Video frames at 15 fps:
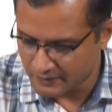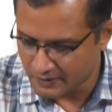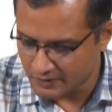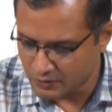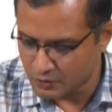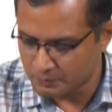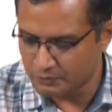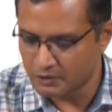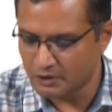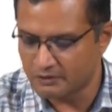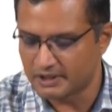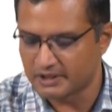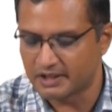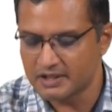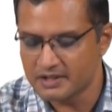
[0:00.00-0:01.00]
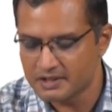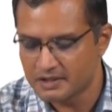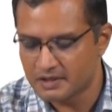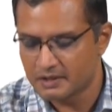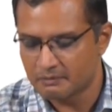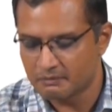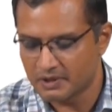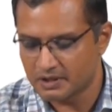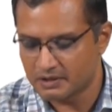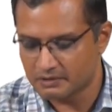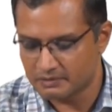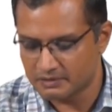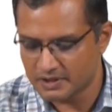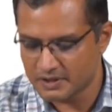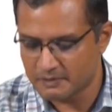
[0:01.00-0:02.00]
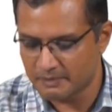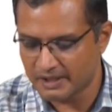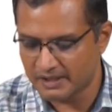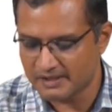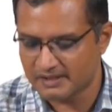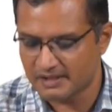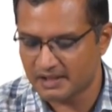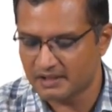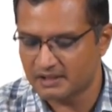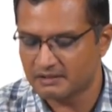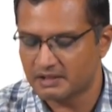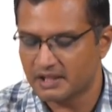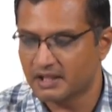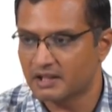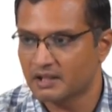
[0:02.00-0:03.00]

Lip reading: to pull out an h, but this minus sign taken